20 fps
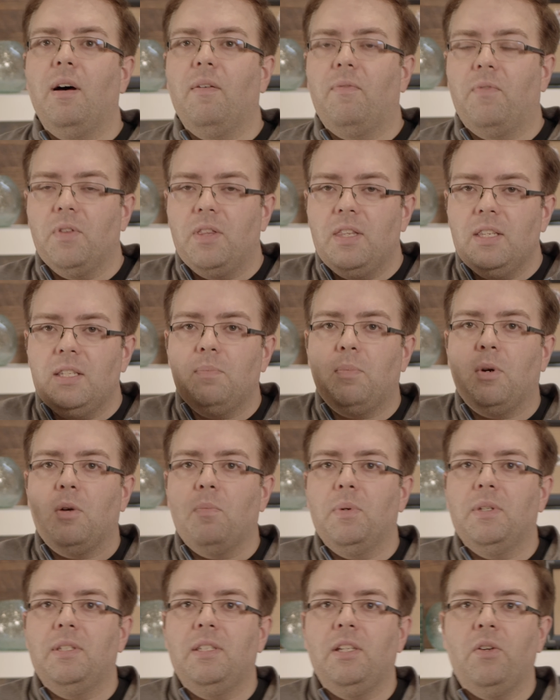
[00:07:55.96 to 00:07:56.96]
For this
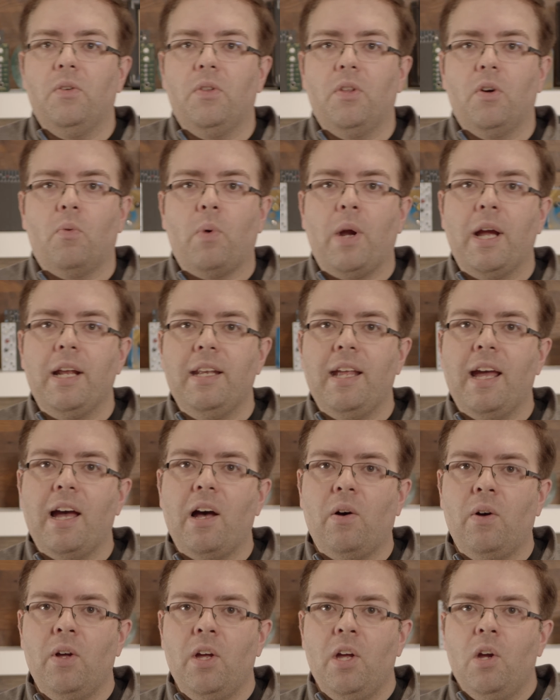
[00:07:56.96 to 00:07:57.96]
purpose here though, right
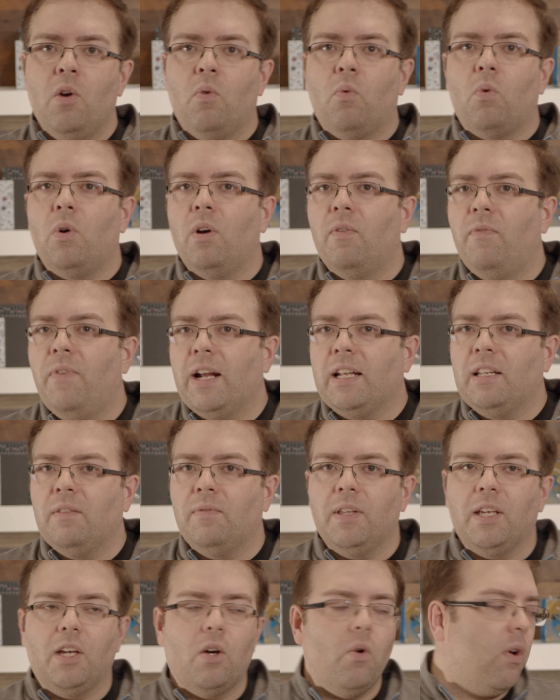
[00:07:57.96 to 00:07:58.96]
now, we're
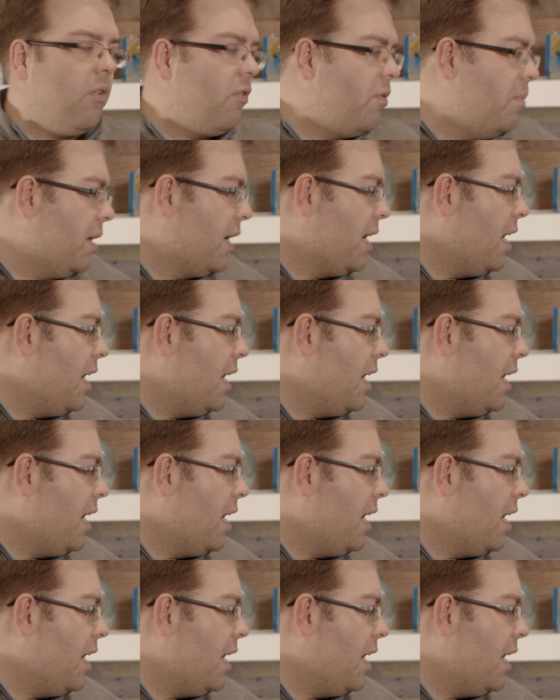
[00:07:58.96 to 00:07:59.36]
effectively going from the